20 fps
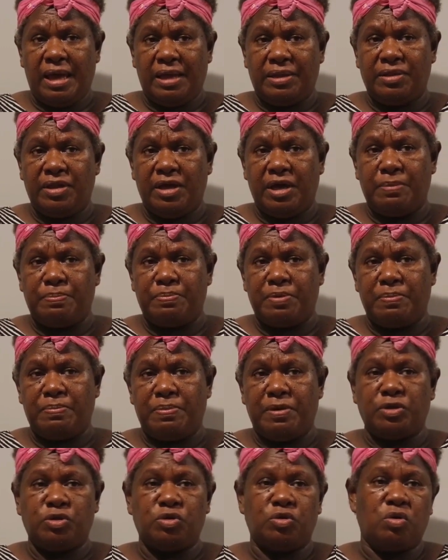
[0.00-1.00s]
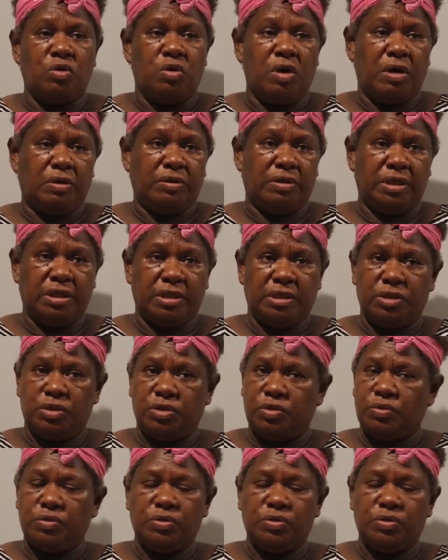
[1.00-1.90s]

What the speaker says: and they are prepared to go out and